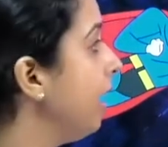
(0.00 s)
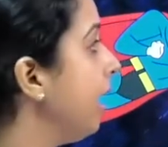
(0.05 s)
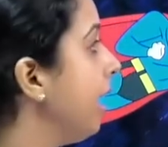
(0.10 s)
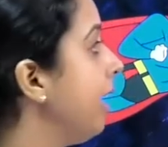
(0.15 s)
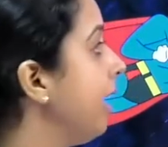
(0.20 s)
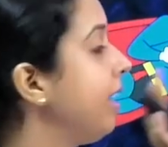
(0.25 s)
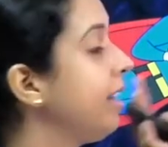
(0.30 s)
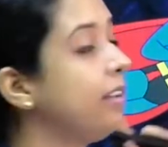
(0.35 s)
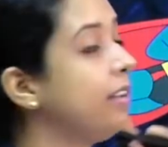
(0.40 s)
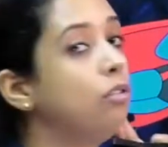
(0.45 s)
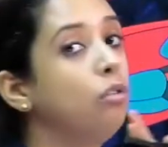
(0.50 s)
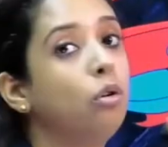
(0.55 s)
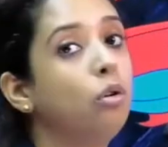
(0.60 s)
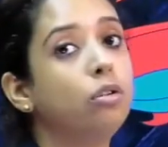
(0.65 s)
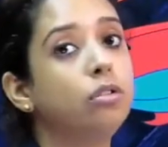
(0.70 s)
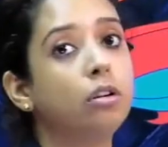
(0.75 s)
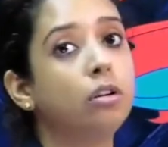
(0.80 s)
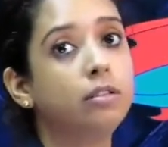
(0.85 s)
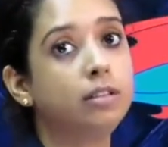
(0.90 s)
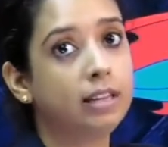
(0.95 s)
it
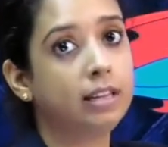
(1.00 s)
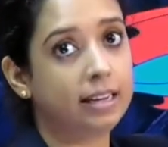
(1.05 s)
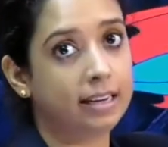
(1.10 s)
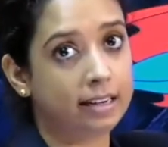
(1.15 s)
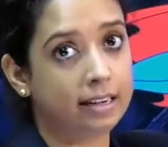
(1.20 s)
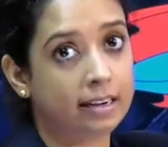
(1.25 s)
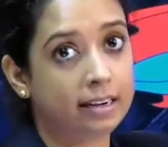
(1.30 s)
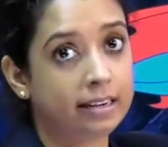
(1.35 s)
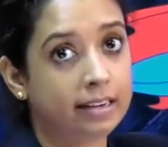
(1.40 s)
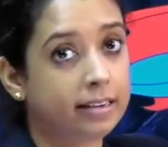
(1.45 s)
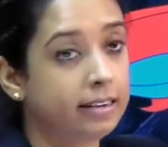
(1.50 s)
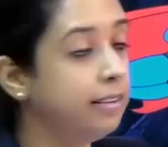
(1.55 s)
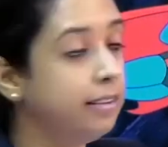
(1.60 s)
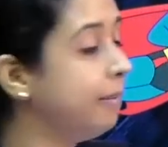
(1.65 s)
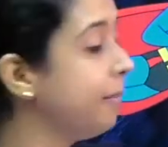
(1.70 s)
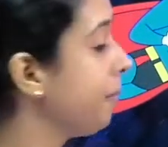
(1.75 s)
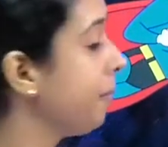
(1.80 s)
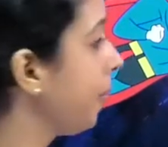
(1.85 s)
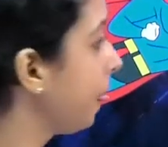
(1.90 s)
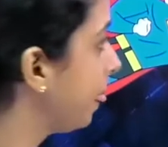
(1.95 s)
goes on secreted.
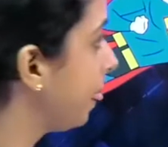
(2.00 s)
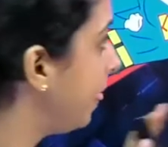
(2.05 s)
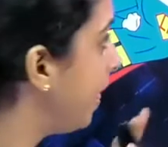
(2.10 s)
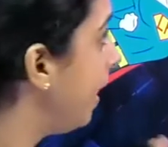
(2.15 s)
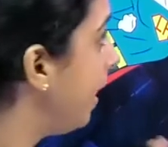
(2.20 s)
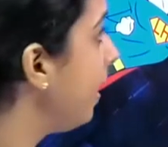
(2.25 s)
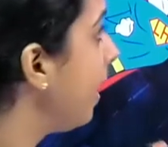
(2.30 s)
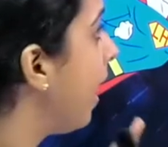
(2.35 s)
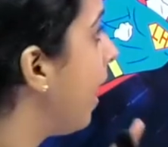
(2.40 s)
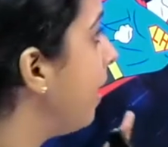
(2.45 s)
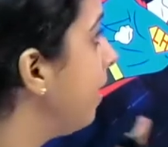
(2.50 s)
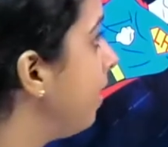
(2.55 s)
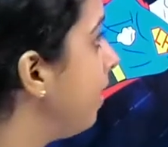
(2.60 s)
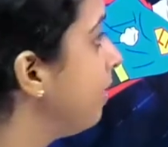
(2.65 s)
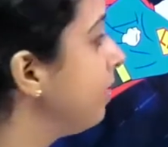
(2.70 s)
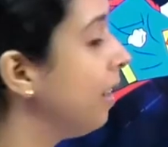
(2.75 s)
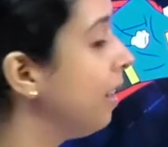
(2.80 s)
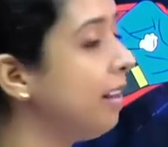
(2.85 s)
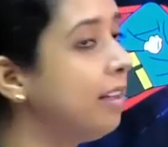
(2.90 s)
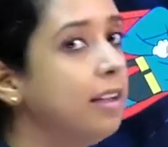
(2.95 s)
Then as a
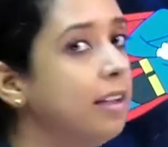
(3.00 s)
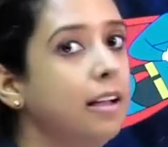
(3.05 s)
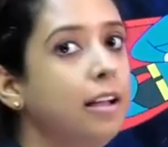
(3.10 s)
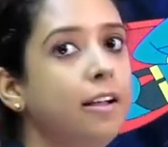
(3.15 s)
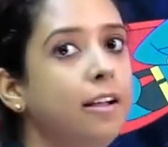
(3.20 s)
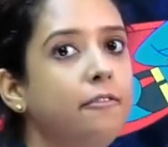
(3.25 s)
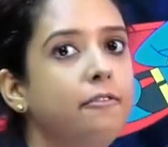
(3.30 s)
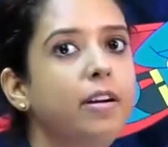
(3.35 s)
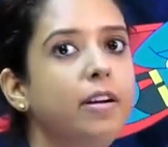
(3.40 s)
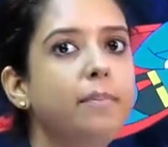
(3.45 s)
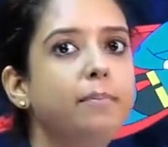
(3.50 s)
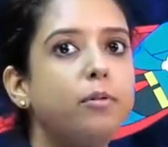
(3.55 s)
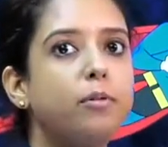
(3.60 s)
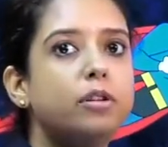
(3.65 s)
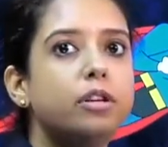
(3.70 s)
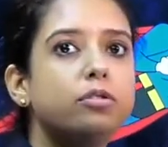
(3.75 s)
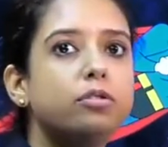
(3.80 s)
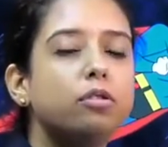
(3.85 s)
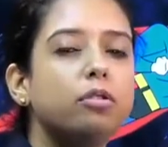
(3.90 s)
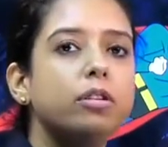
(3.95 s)
result, when
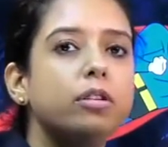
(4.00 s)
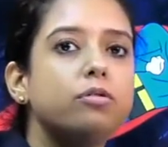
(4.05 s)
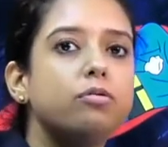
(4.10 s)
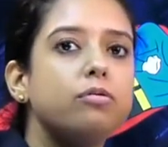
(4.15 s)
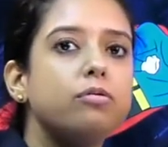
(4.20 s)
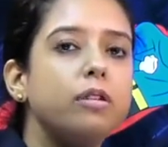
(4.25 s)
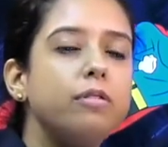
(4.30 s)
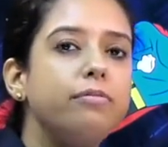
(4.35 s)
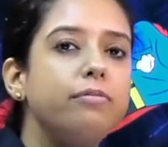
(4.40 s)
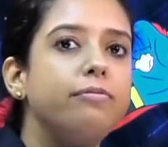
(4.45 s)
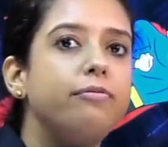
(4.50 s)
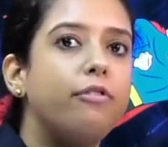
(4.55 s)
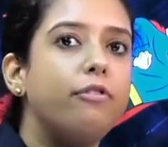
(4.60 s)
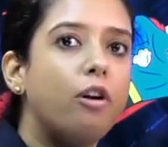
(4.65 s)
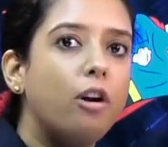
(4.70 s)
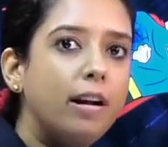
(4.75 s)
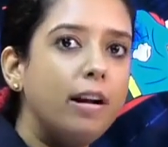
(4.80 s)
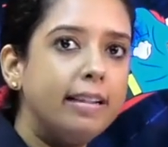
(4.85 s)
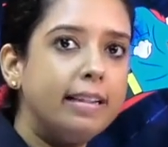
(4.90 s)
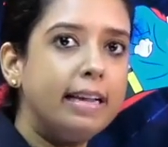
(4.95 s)
progesterone estrogen
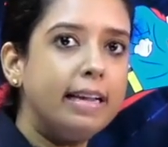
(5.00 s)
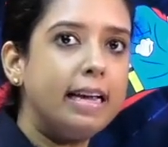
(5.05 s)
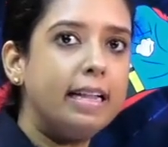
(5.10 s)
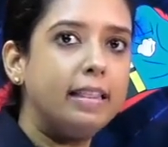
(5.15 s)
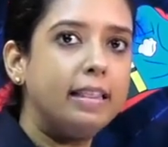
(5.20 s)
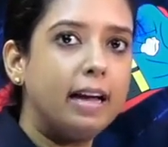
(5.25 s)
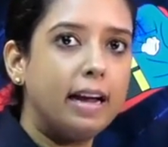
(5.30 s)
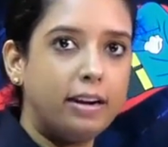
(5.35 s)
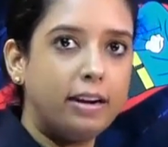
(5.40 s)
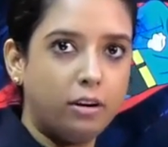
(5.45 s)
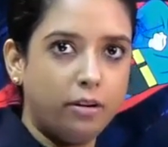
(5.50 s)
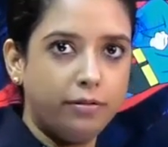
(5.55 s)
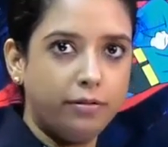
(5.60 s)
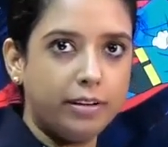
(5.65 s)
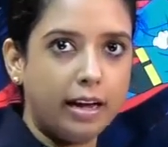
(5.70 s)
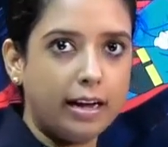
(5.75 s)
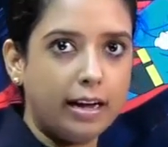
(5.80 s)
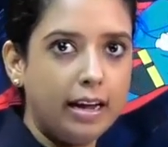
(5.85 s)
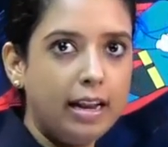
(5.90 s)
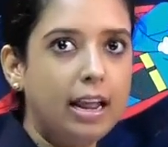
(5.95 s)
falls in the end of
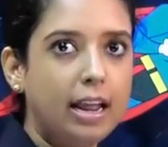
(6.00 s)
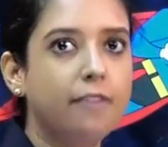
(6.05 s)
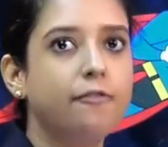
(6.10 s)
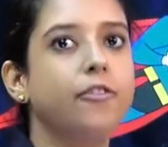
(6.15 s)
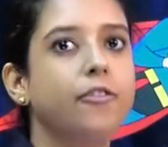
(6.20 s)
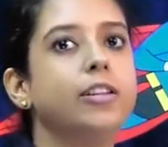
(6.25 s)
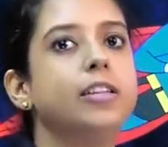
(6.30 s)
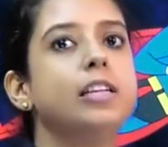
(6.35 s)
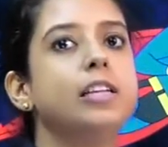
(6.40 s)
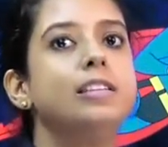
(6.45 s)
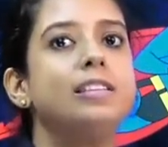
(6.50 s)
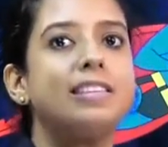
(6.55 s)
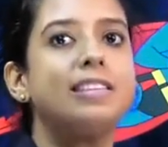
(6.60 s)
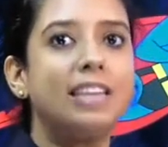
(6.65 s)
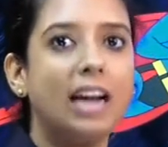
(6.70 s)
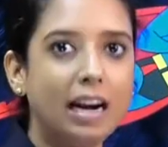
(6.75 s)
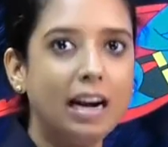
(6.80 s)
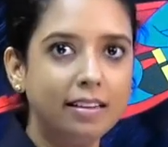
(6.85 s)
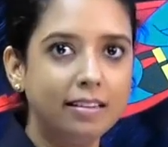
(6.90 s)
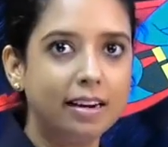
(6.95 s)
cycle, FSH
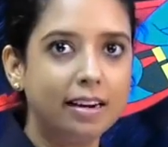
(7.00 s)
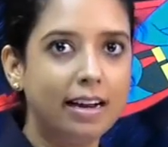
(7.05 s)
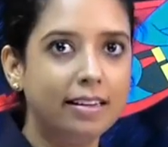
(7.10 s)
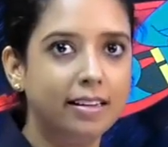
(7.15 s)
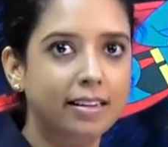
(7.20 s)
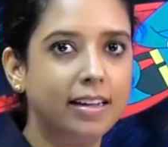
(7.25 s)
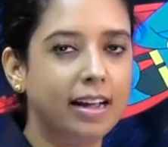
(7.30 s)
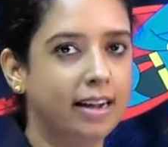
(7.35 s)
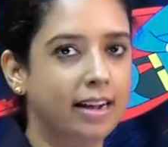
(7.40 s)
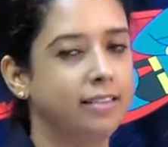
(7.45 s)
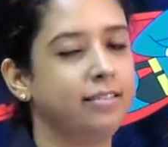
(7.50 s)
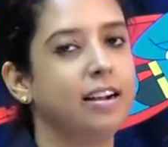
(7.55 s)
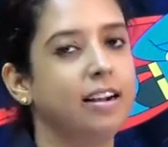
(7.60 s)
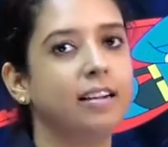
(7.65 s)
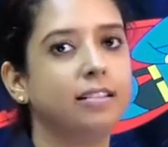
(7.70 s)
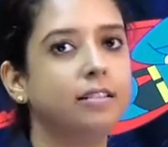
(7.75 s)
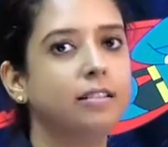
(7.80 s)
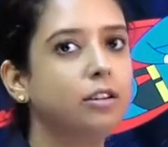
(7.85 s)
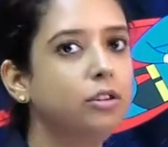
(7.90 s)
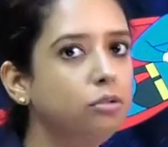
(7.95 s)
starts rising and
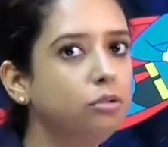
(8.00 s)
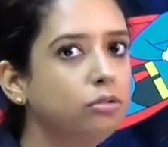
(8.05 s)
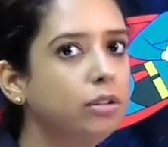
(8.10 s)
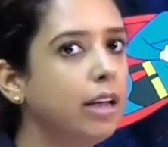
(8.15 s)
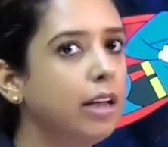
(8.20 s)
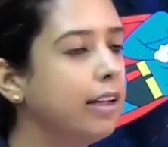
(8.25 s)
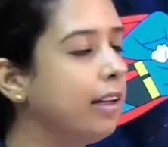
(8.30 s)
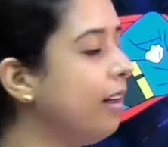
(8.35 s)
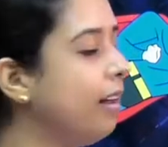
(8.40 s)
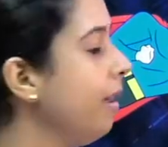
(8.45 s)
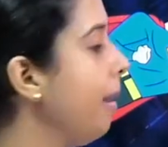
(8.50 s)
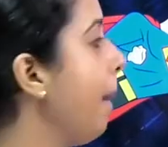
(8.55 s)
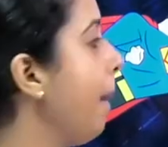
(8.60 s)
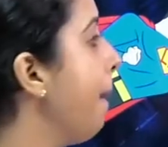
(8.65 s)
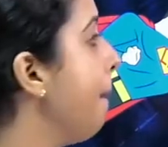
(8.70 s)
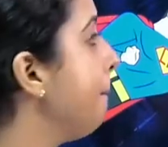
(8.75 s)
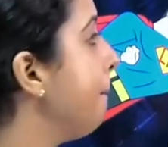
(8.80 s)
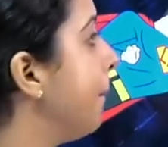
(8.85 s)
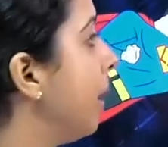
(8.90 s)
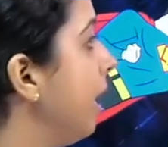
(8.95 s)
starts the new cycle.
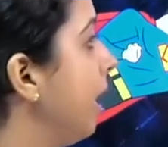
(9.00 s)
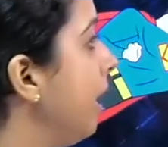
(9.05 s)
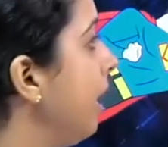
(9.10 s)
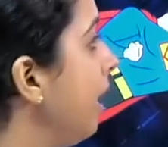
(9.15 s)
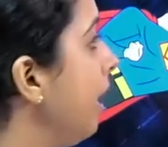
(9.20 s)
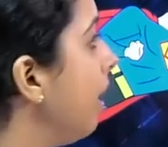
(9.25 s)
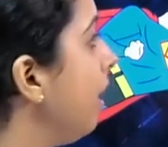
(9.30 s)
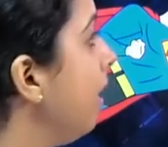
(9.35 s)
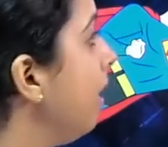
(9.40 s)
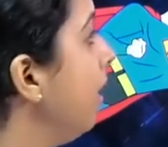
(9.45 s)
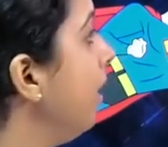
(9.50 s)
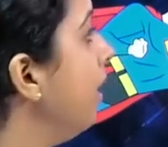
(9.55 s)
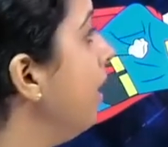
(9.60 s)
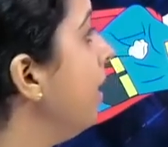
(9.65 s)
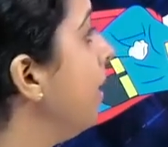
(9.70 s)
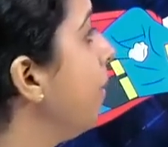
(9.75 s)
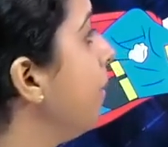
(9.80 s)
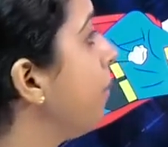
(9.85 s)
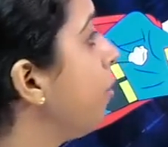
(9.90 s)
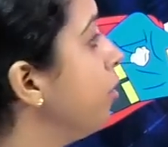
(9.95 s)
But here,
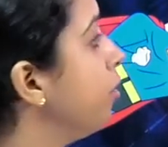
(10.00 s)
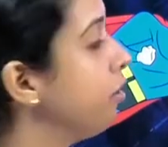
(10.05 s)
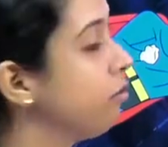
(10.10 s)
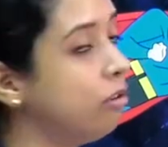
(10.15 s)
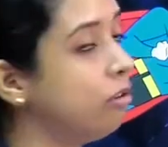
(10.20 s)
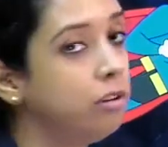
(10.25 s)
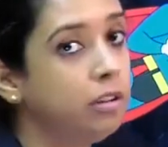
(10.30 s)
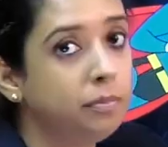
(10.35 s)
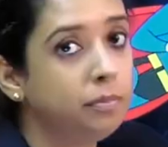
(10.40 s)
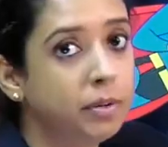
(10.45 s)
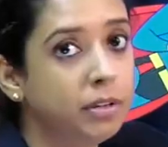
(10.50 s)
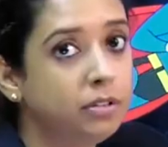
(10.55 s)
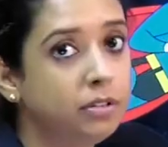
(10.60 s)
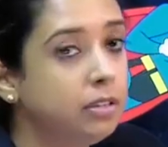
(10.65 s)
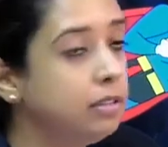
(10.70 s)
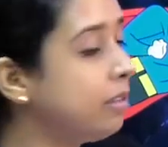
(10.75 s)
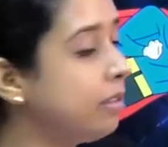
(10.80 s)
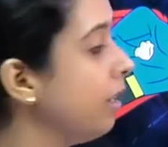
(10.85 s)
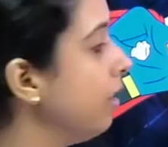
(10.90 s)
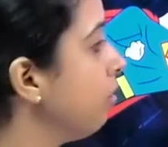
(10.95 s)
progesterone is
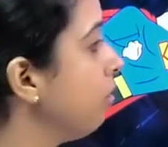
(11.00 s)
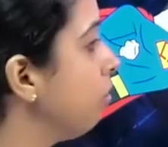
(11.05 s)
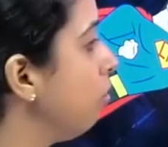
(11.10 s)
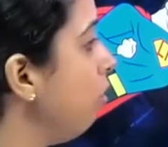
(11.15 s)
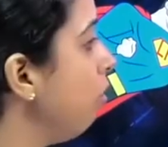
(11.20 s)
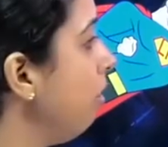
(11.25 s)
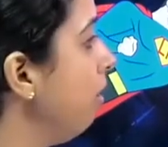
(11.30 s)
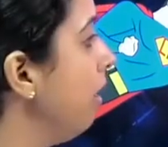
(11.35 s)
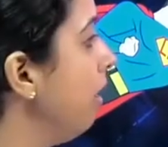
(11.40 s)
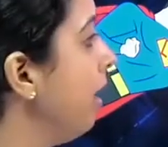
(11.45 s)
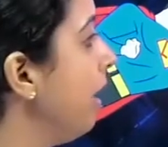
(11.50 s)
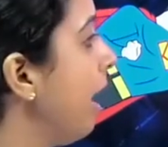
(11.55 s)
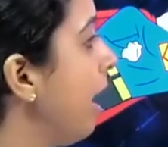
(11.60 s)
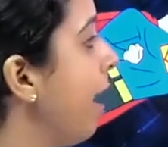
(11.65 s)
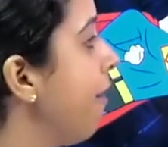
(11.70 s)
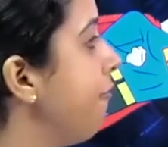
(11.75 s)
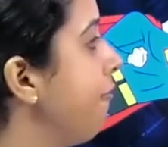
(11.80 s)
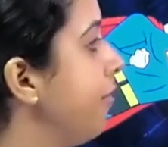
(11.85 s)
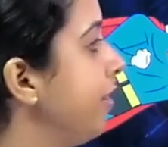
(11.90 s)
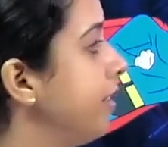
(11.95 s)
persistent. So,
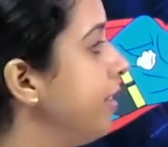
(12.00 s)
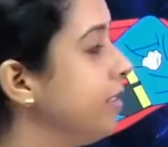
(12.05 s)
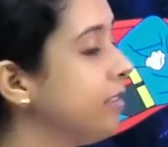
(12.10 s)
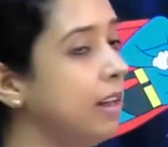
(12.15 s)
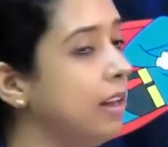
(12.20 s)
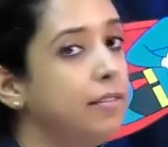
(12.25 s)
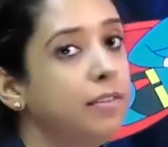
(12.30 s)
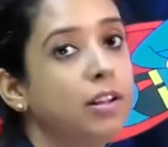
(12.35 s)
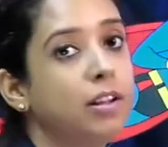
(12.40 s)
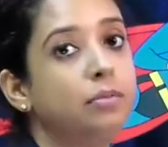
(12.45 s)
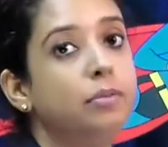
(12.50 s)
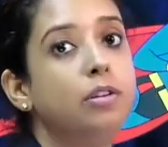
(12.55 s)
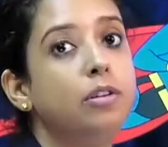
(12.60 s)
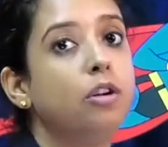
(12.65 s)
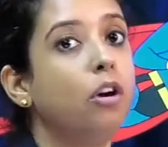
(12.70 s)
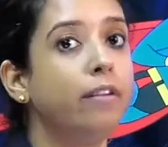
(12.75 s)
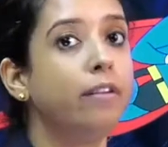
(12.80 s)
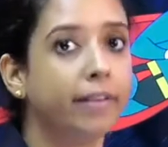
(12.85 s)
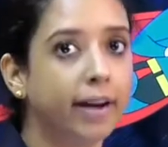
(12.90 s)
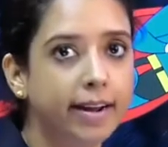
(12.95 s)
FSH levels will
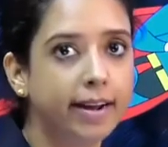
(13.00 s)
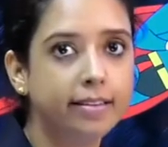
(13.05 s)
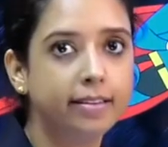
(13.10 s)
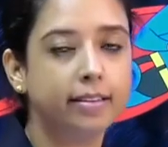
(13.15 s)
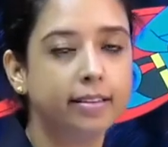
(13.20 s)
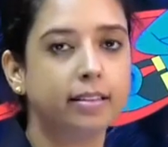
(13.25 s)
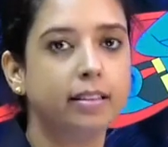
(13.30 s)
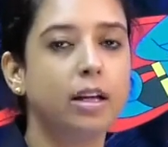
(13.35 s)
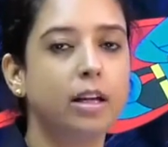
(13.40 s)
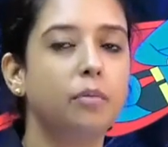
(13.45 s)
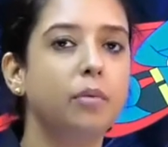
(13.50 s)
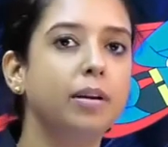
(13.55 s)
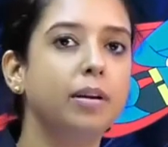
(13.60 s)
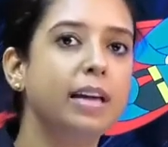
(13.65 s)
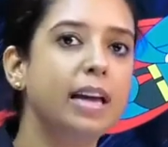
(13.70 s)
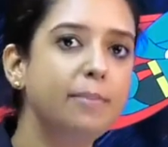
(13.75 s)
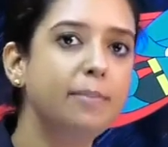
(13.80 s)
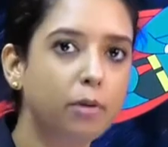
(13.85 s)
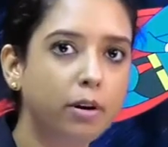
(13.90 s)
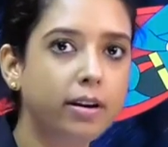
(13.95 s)
not rise, they will
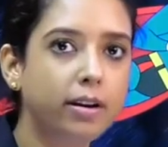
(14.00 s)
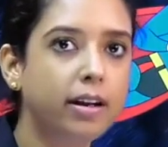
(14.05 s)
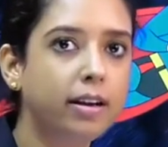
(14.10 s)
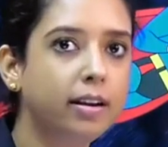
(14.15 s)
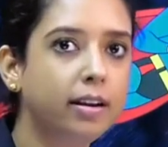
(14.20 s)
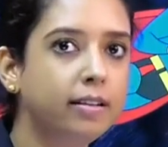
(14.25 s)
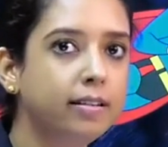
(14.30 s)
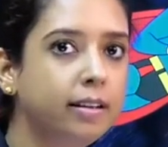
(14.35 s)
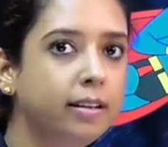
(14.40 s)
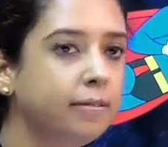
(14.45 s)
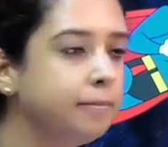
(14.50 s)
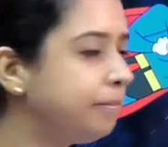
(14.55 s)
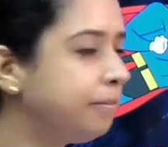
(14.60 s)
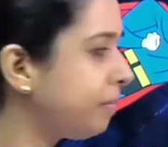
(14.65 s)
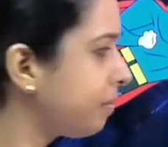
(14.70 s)
keep on decreasing.